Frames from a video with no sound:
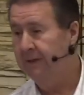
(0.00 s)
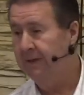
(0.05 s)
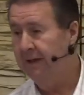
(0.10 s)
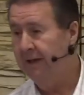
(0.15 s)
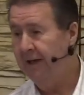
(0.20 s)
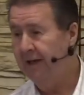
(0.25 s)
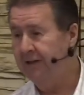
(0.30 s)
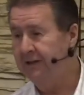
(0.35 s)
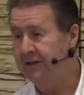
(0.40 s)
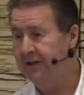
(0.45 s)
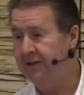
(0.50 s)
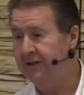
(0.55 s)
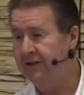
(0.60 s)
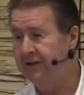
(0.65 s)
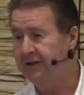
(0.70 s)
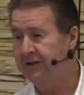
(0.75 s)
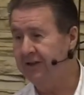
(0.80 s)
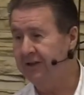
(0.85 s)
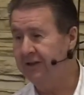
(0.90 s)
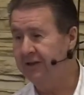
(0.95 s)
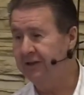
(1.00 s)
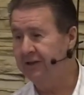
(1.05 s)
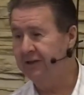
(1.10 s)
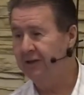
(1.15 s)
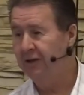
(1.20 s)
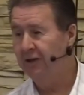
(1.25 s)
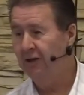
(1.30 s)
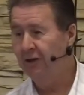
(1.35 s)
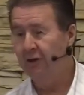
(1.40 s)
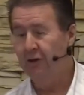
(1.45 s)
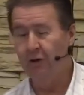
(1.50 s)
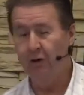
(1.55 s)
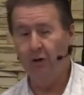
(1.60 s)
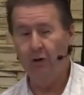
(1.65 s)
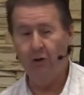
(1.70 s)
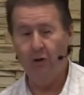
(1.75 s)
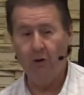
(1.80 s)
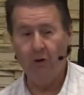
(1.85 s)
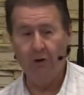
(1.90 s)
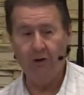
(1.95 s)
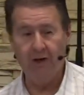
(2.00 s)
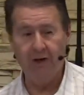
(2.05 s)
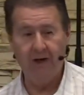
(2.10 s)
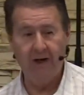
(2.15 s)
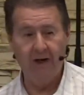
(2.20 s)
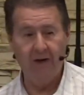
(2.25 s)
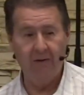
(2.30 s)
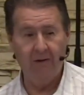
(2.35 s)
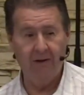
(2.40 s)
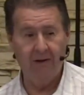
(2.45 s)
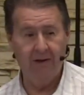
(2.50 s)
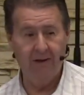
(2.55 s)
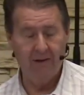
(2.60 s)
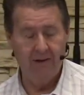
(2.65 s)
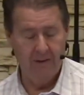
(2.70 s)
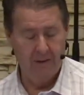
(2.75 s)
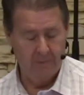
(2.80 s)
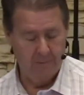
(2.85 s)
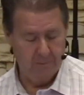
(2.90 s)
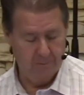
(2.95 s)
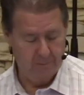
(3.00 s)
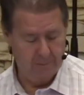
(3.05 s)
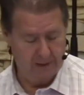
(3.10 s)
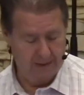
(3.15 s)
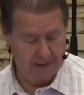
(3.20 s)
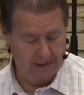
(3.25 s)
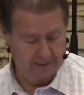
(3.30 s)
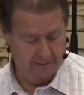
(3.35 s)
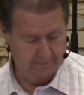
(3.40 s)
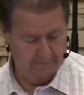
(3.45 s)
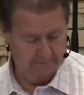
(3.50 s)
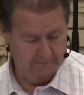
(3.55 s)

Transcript: And Jesus is no ordinary man.